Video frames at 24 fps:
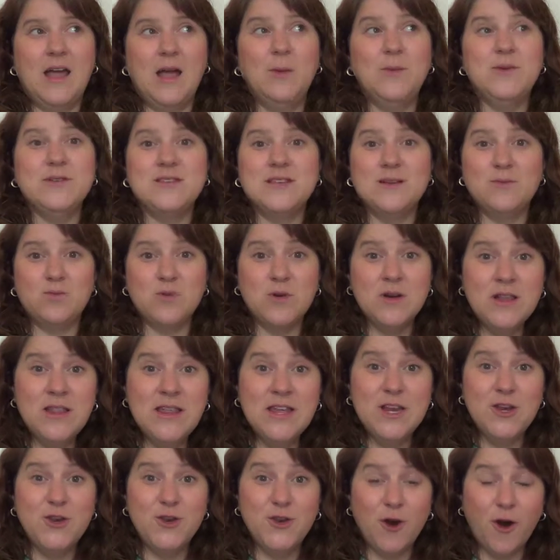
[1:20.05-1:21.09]
I was
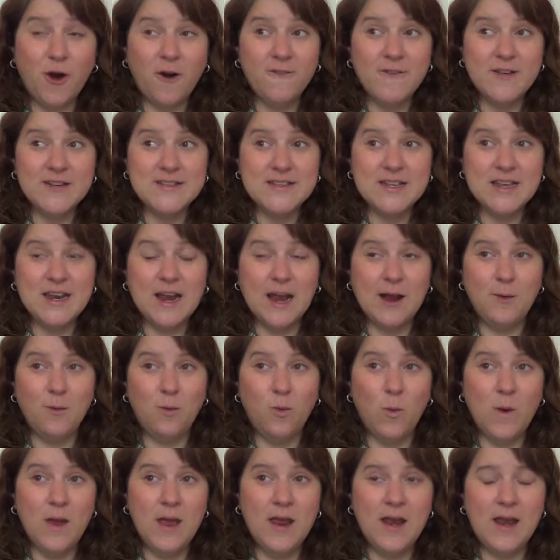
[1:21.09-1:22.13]
really nervous and I
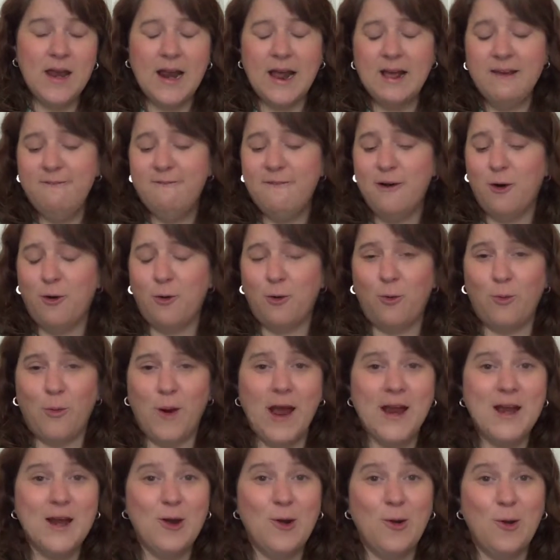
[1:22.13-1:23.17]
went and I felt
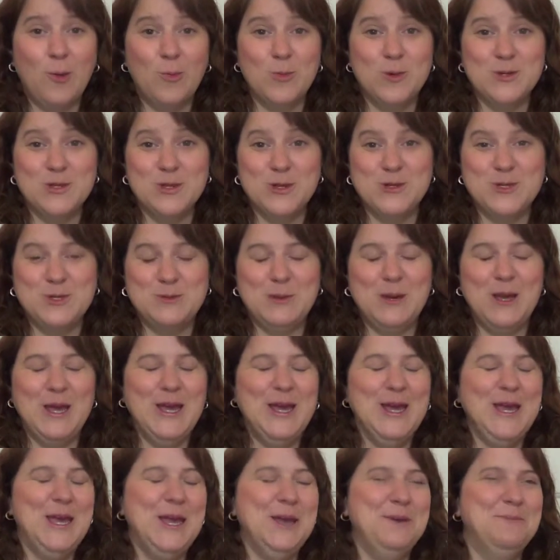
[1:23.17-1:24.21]
right at home with those